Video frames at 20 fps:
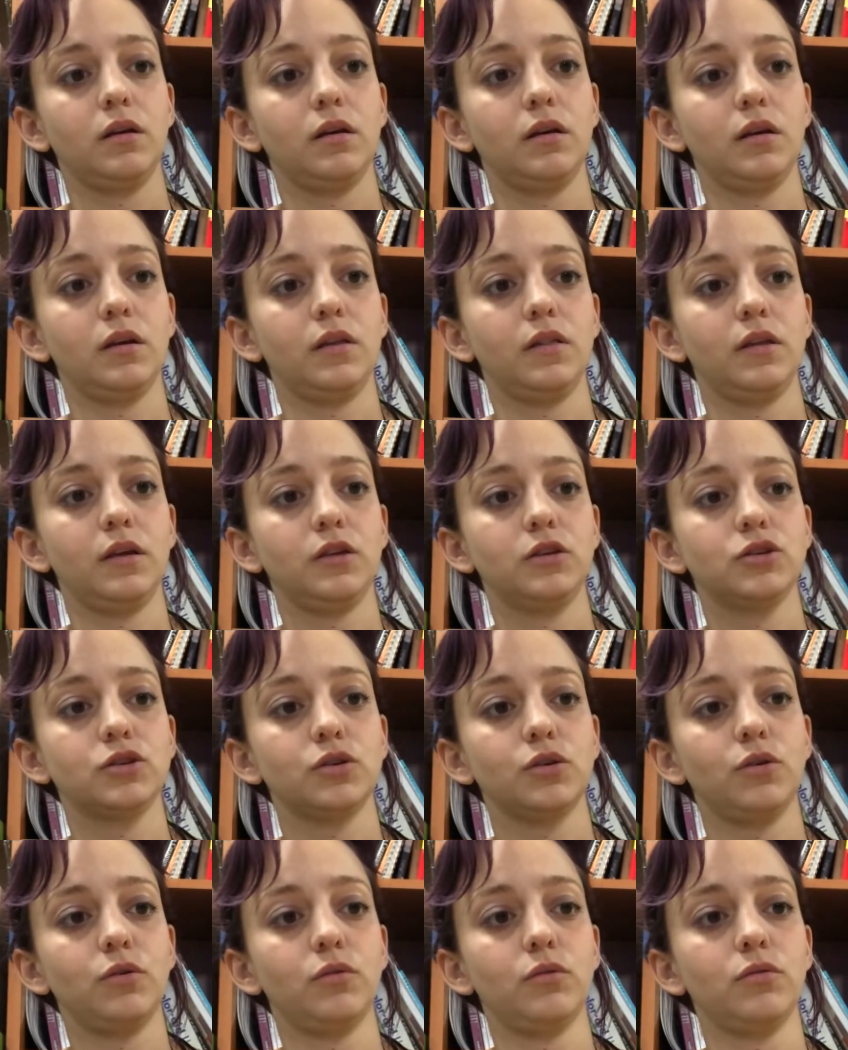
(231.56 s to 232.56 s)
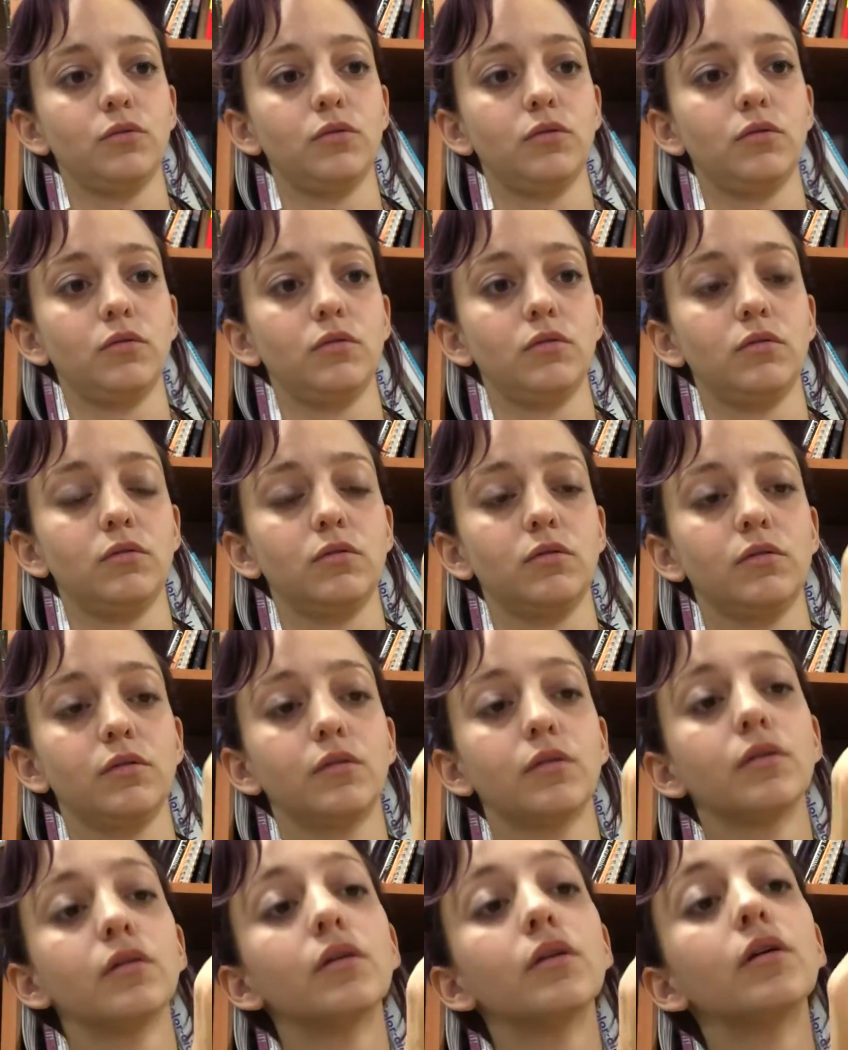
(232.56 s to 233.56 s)
And then total,
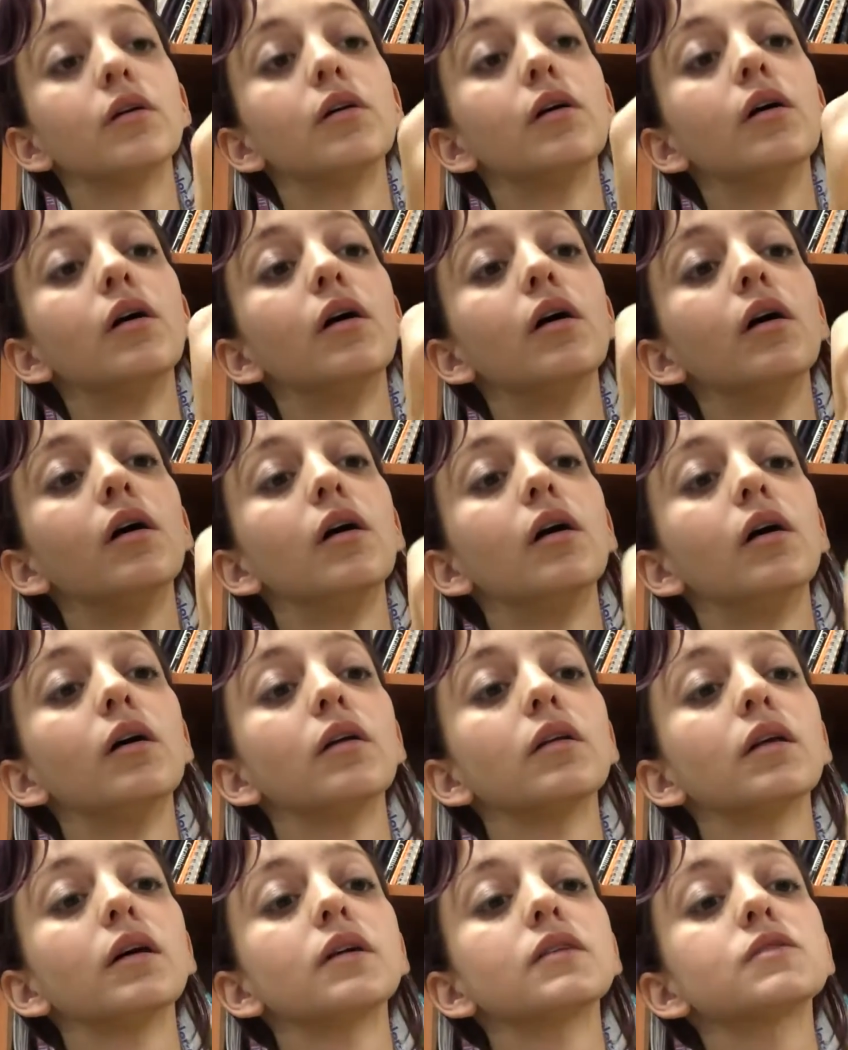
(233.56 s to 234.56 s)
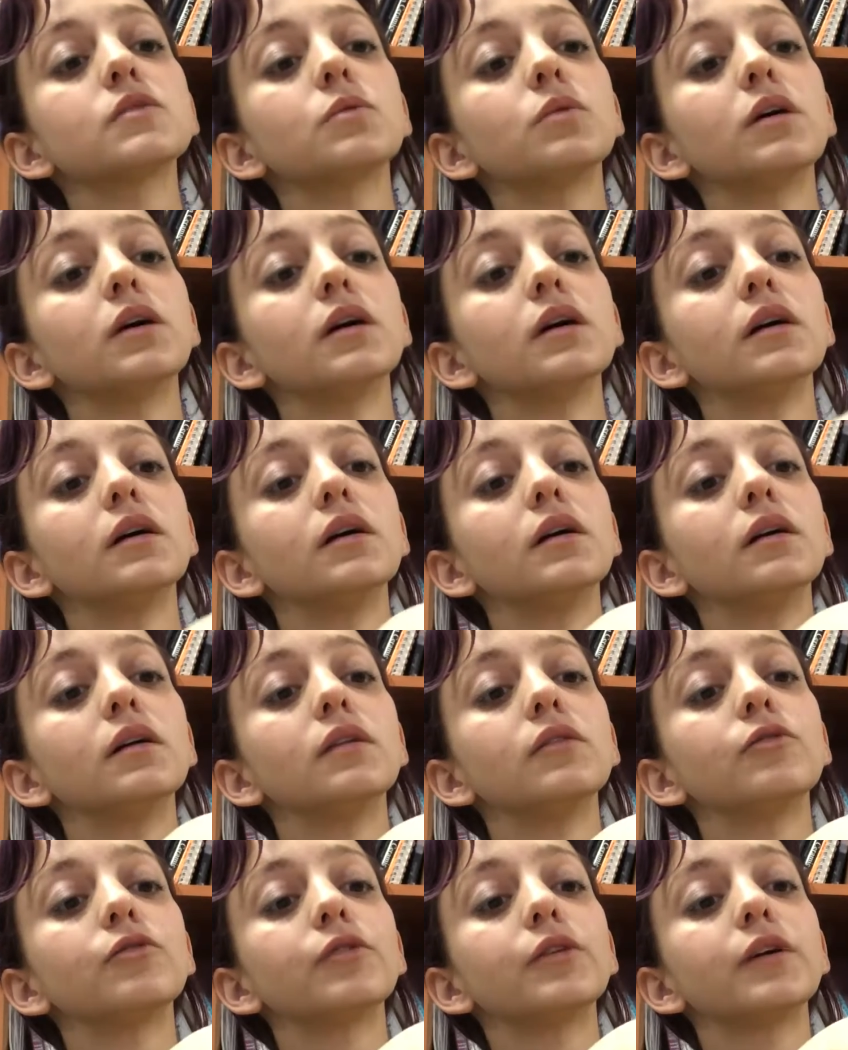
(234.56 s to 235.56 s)
last
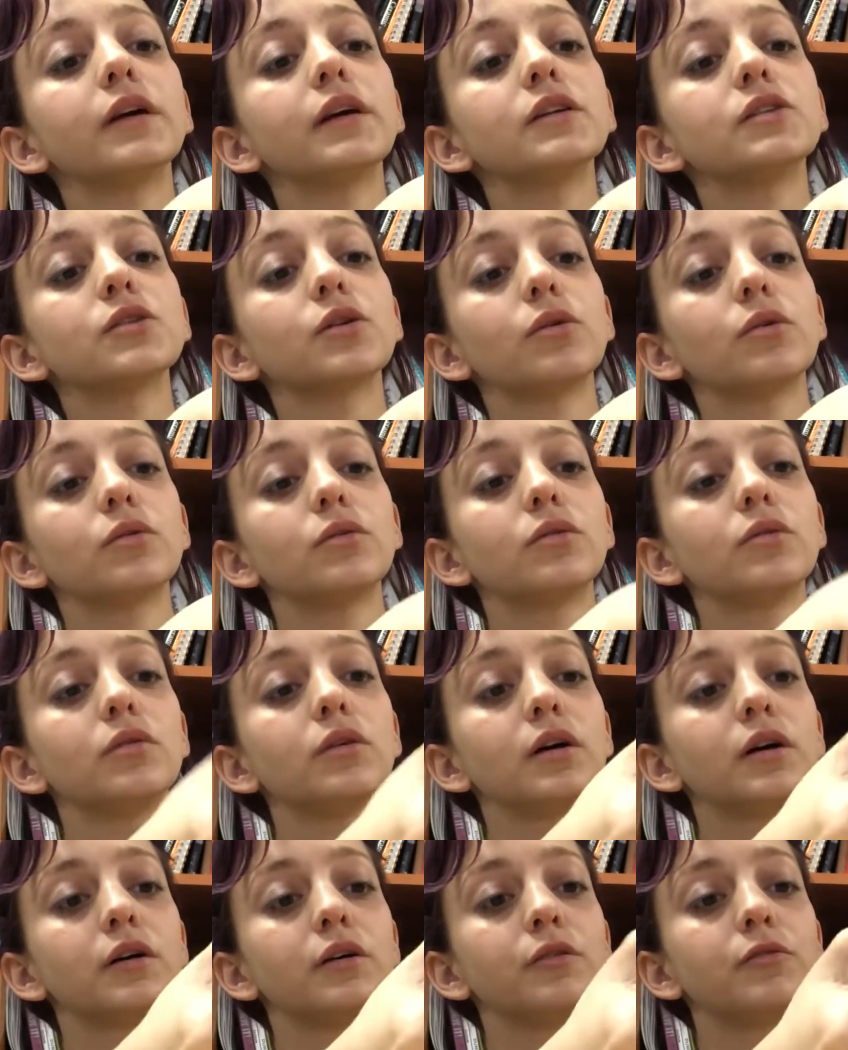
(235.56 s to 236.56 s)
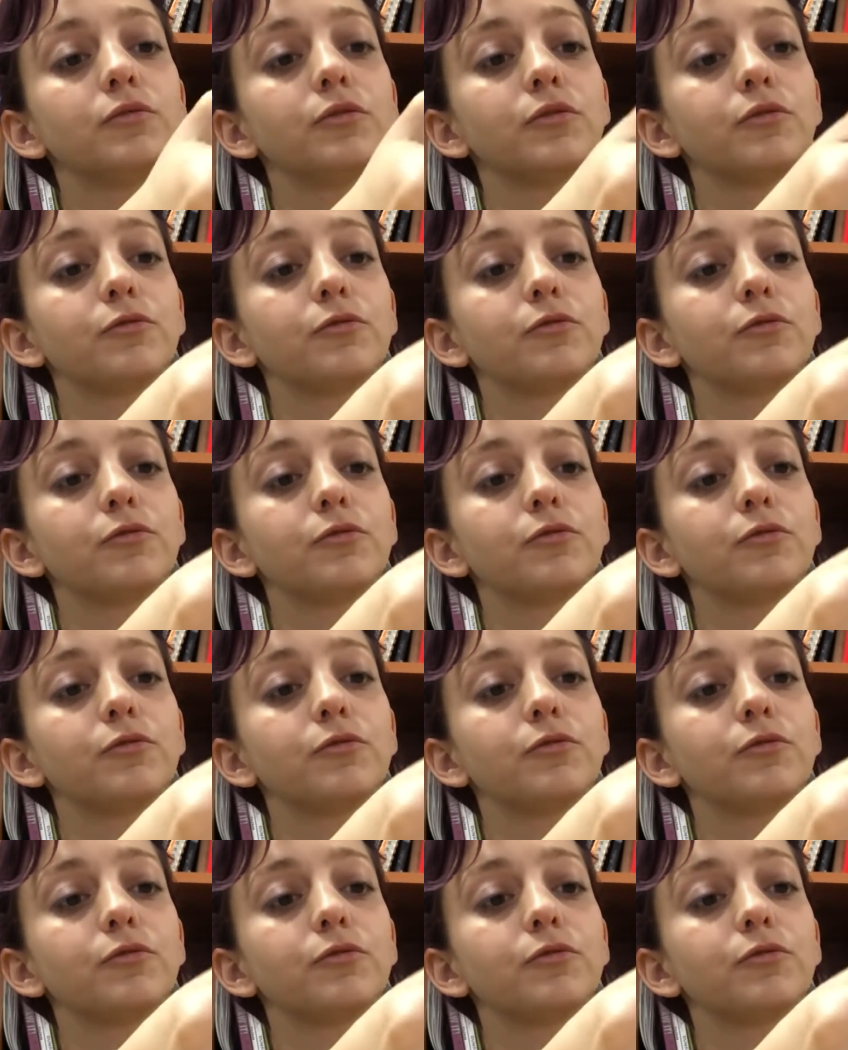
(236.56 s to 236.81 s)
one, for a total of